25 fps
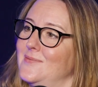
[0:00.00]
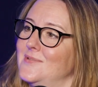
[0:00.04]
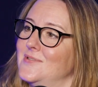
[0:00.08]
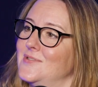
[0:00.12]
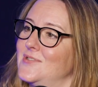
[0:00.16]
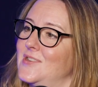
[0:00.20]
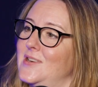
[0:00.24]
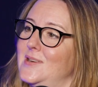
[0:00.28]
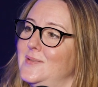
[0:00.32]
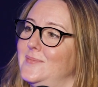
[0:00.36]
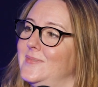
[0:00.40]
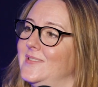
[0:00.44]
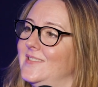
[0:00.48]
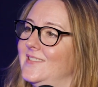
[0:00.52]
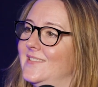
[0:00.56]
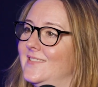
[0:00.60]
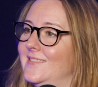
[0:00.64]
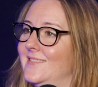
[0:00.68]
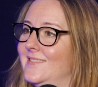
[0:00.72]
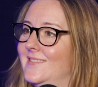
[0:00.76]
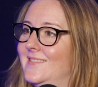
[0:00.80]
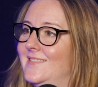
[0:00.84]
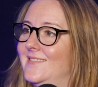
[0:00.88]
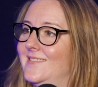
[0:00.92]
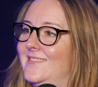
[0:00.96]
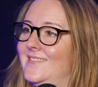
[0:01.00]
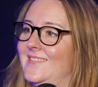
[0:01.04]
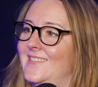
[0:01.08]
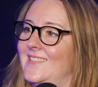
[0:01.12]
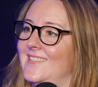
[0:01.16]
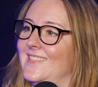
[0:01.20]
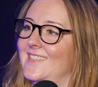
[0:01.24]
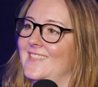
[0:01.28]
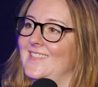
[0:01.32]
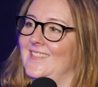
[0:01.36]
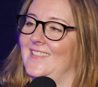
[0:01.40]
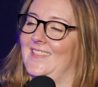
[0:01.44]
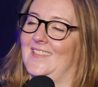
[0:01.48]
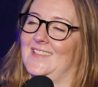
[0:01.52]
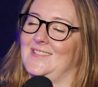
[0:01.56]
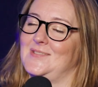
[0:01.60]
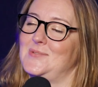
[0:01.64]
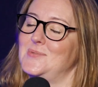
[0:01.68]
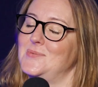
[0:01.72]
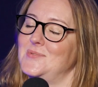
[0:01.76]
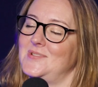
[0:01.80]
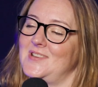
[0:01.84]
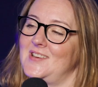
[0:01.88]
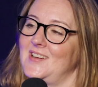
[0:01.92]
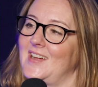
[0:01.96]
wardrobe and
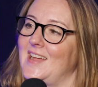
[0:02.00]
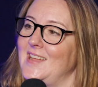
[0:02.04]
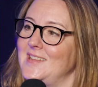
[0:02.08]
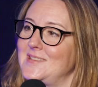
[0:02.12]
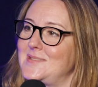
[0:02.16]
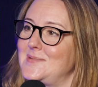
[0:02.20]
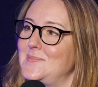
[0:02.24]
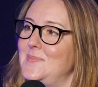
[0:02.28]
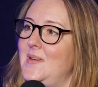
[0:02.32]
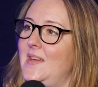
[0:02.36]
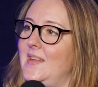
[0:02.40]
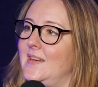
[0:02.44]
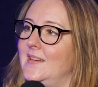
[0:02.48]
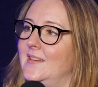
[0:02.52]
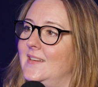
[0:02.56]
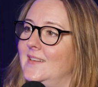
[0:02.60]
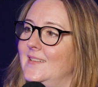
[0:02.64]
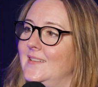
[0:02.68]
tall, dark, handsome men.